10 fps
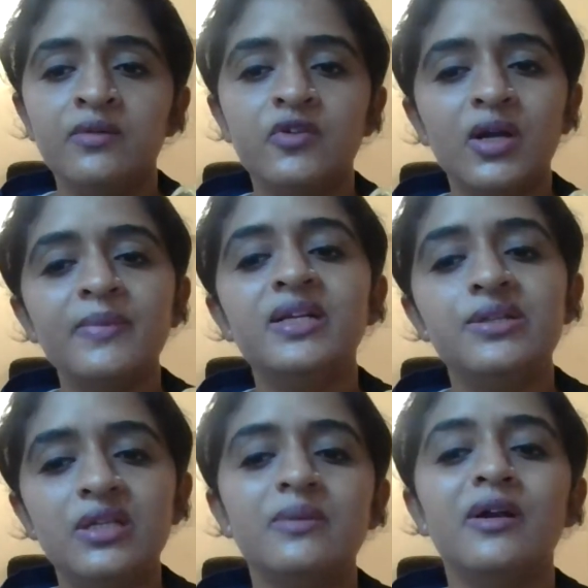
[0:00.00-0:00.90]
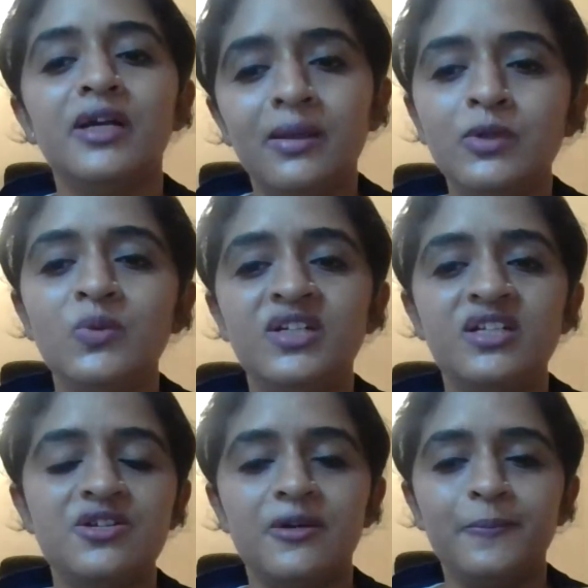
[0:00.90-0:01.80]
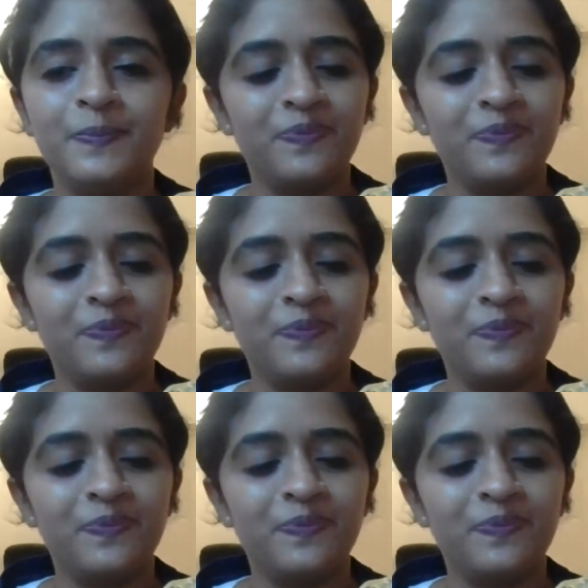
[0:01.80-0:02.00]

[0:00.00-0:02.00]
Foramen lesino, I'll come to it, Nisha.